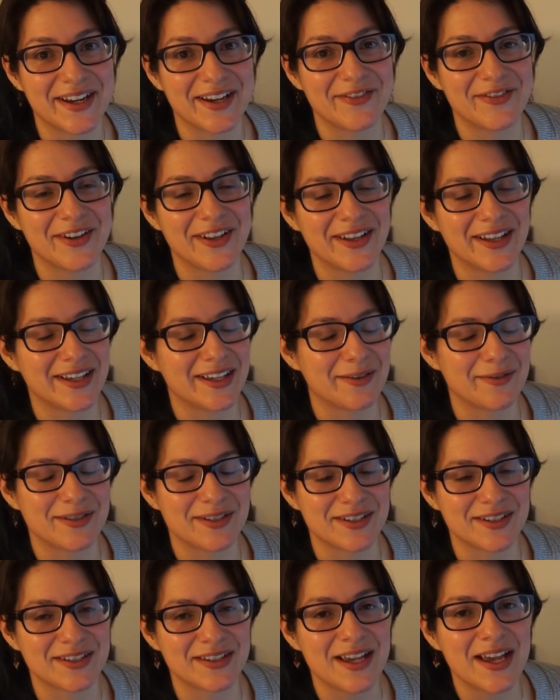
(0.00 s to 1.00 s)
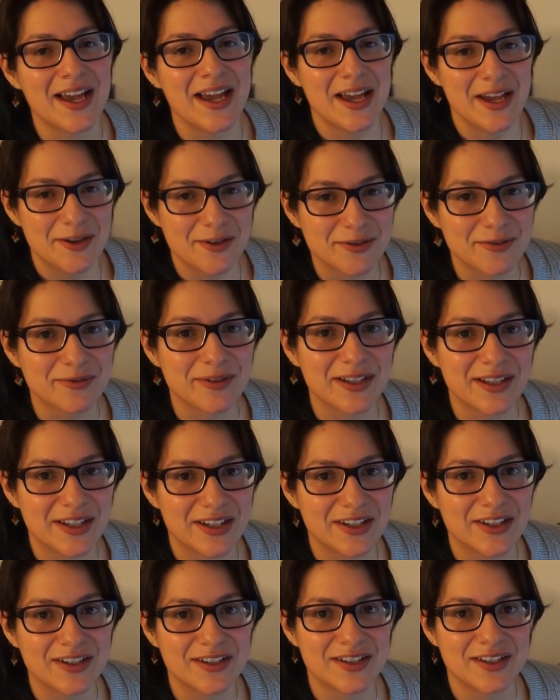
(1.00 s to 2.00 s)
I felt like it was just it was really
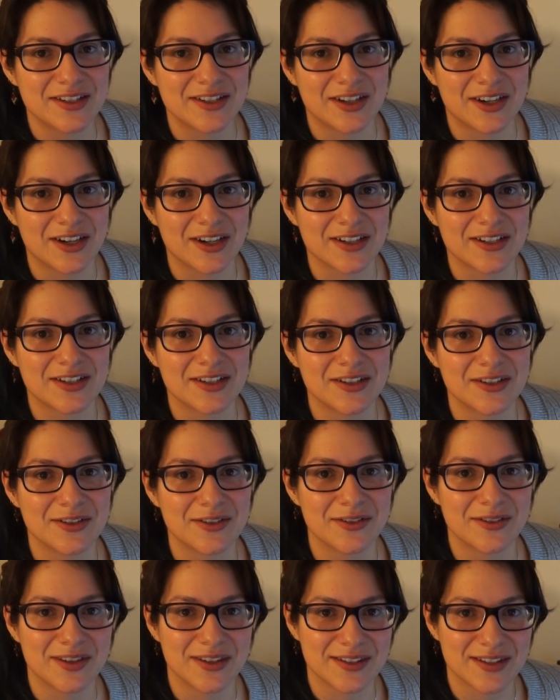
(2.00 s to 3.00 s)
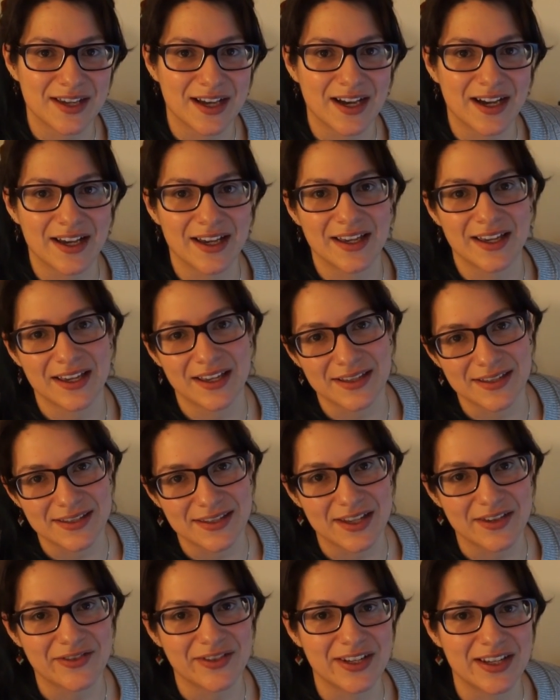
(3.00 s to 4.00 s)
good to talk to this guy and
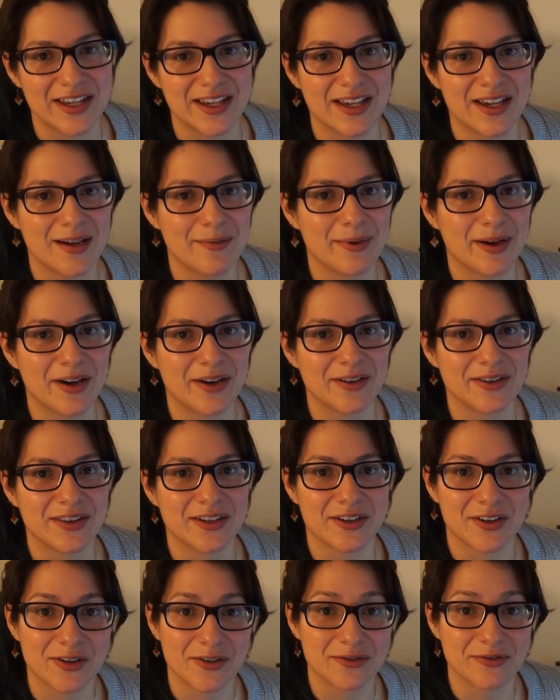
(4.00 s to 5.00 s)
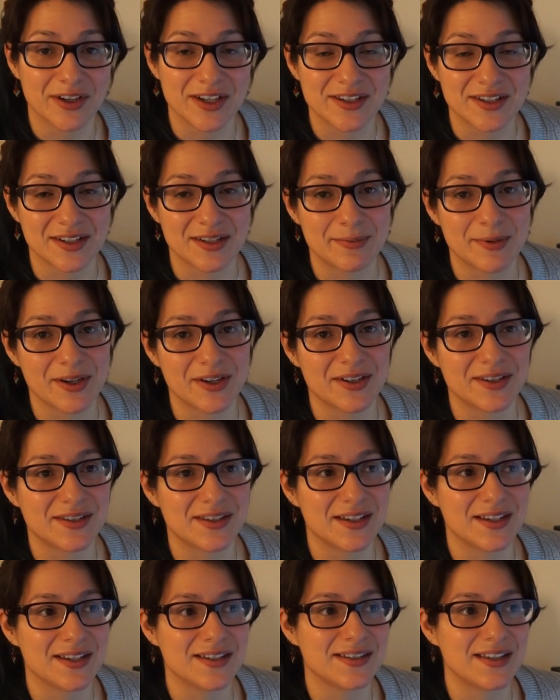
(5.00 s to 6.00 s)
Stephanie about their own race
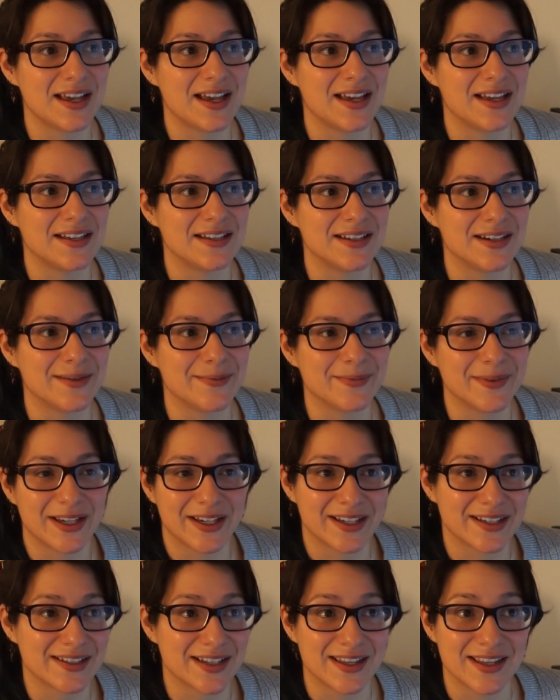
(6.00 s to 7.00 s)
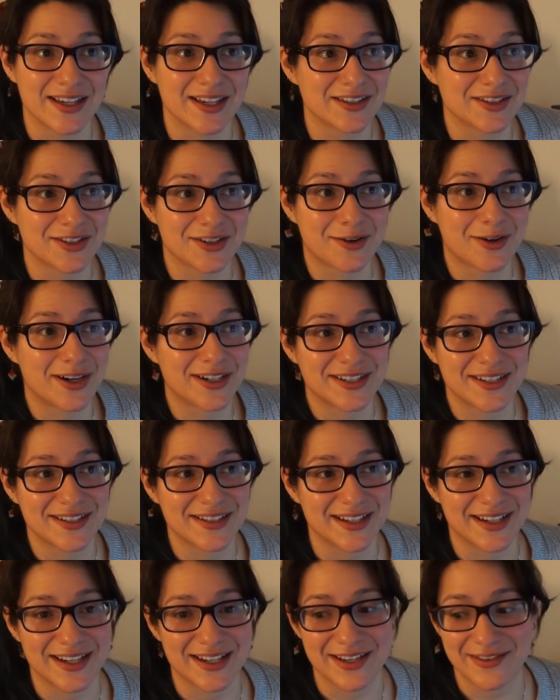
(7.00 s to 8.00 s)
experiences and um, like I said, they answered
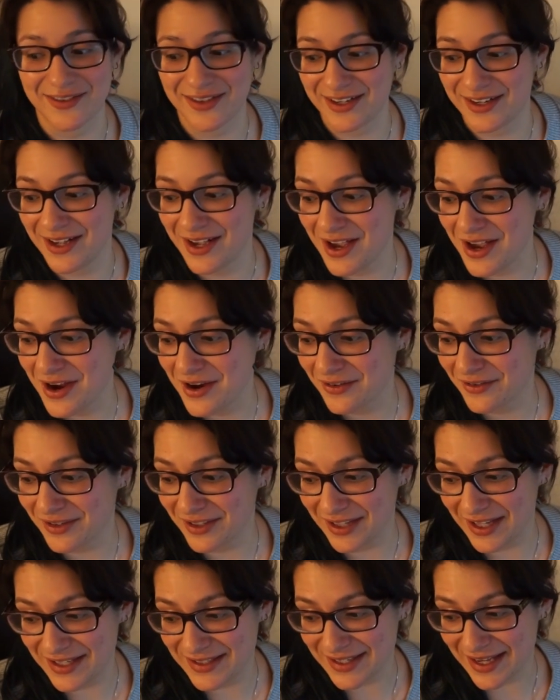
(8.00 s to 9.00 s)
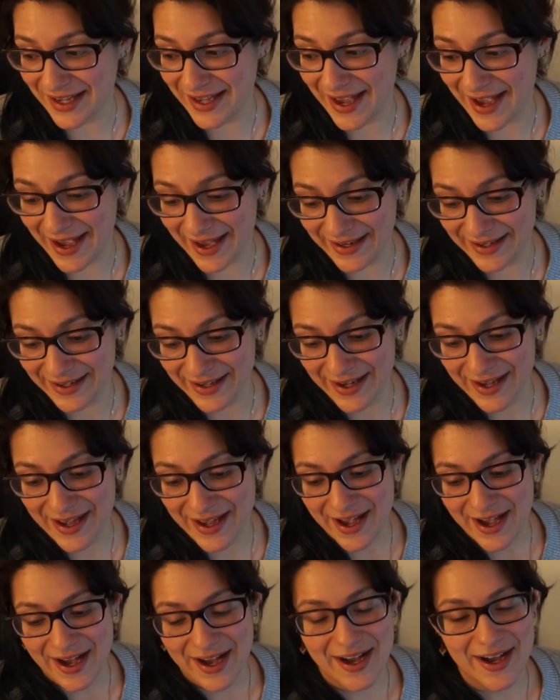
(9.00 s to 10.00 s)
questions I didn't even realize I had.
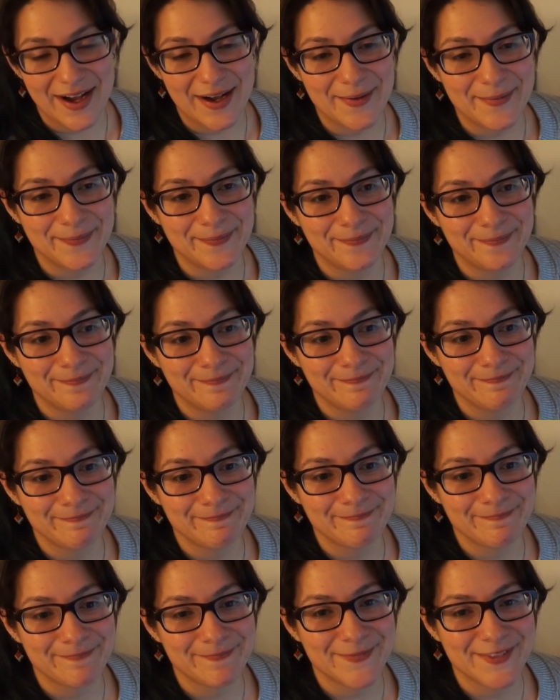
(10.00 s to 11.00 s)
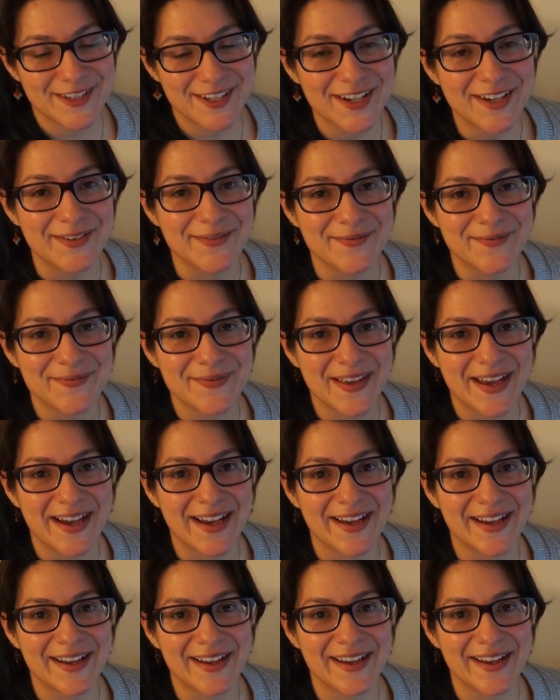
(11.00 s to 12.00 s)
Um, so yeah,
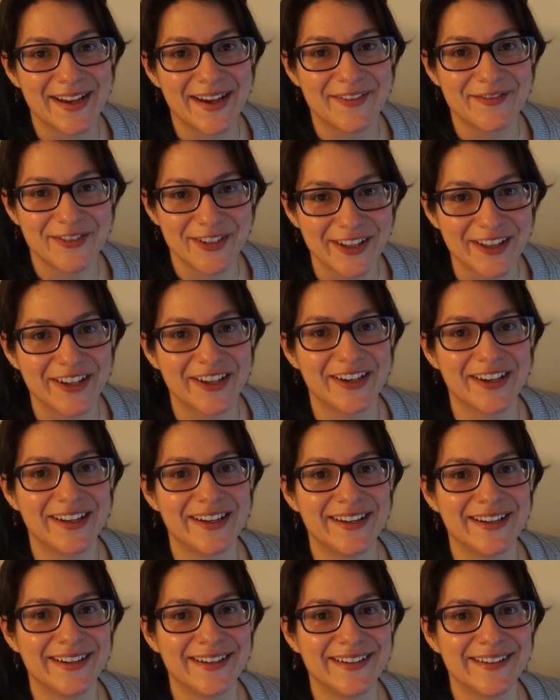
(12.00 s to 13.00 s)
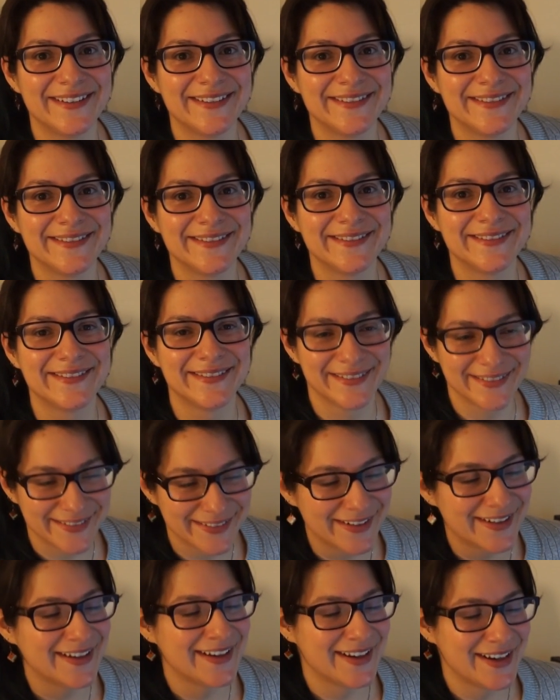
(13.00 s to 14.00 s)
I I'm feeling good.
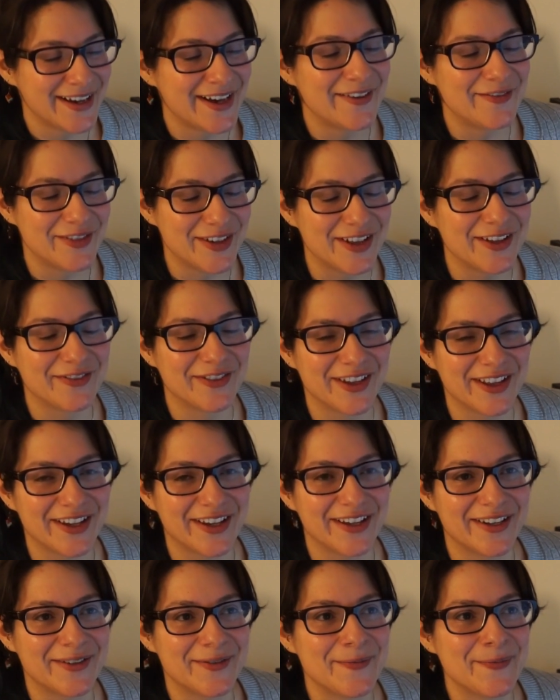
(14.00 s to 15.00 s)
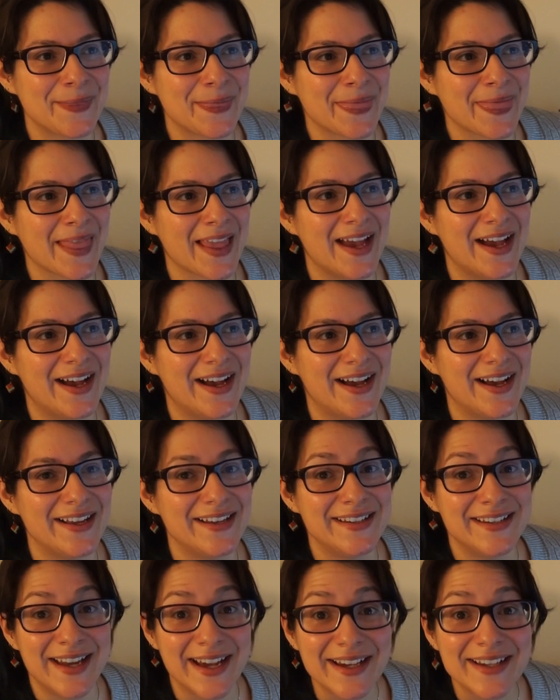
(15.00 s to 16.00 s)
I'm feeling really good. Uh,
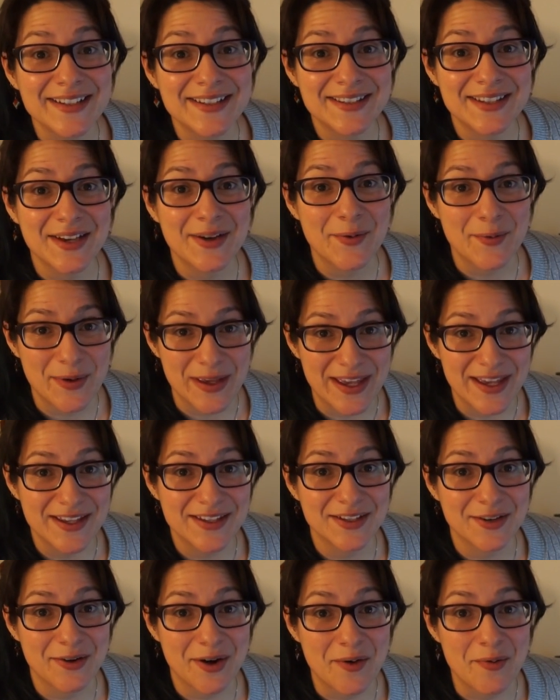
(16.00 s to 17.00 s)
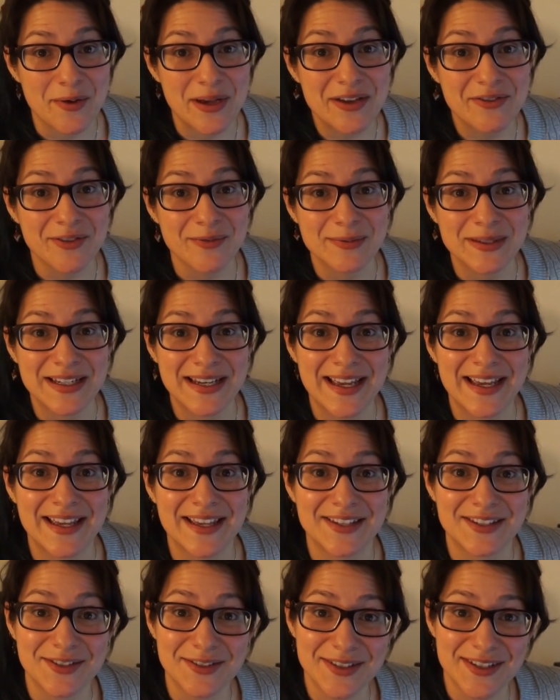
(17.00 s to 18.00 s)
next week, so a week from today,
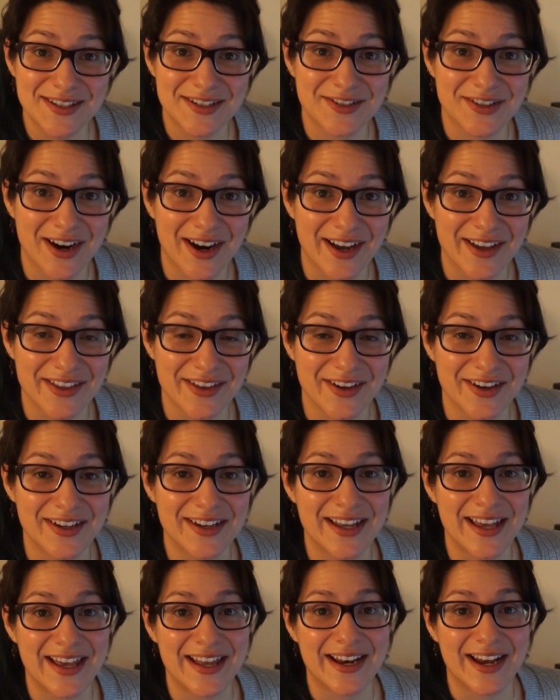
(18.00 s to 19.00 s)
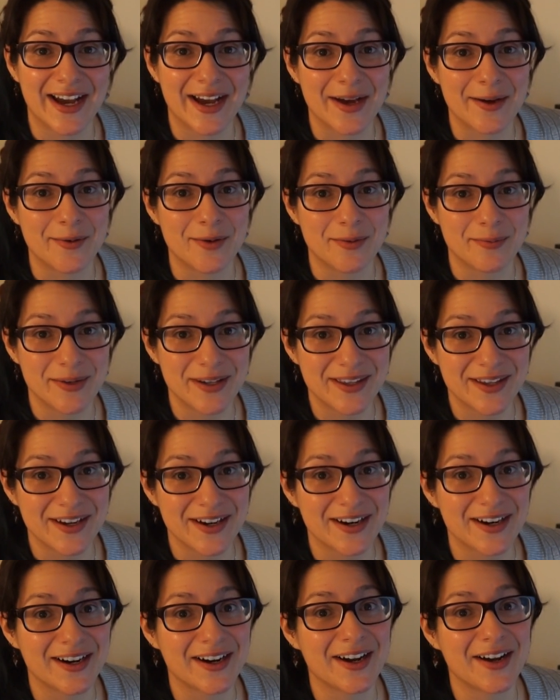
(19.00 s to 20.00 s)
is Susie's triathlon, and I will be
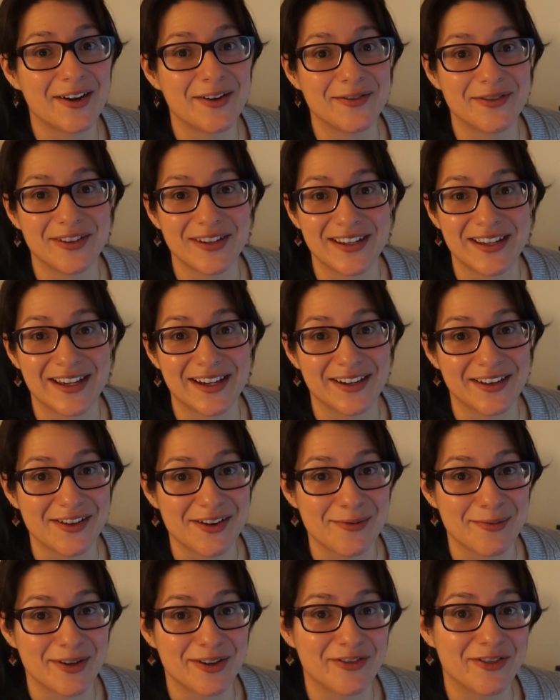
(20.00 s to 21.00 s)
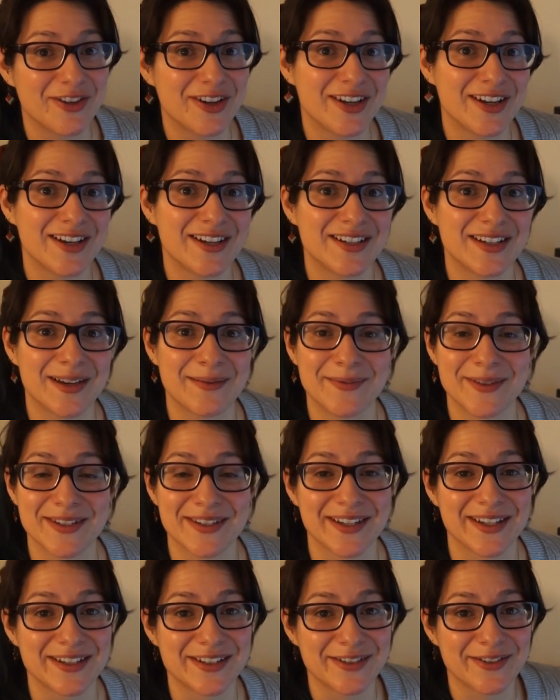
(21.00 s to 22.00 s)
there. Hopefully, get a little bit of footage. I'm
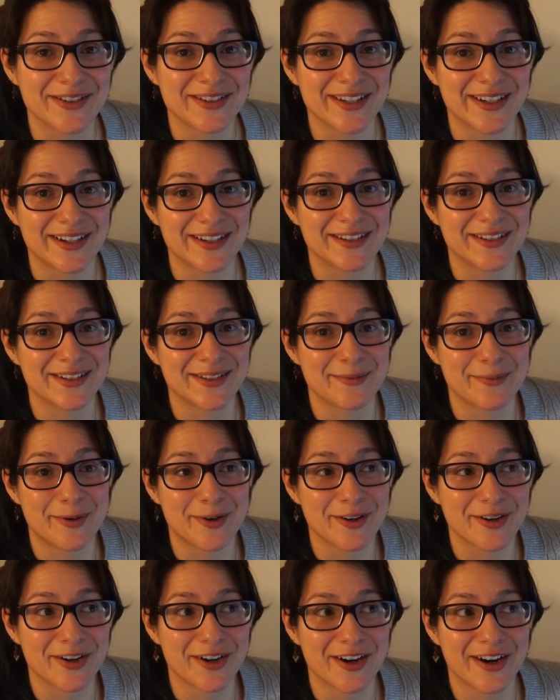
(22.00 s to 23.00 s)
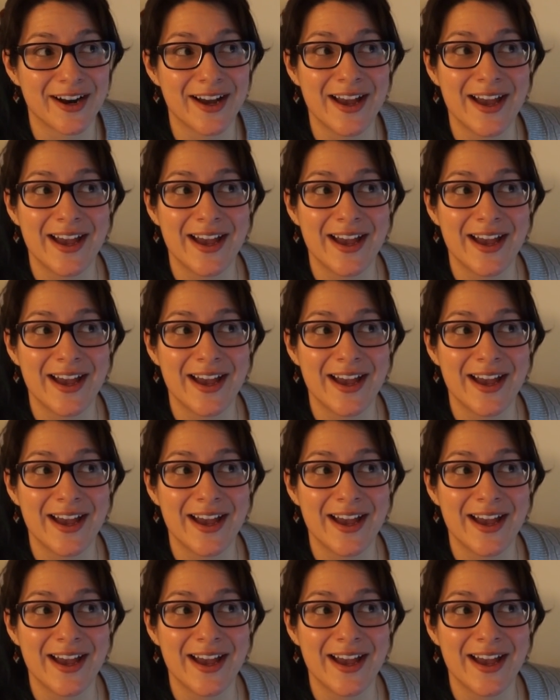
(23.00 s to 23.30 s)
just like so excited to support her.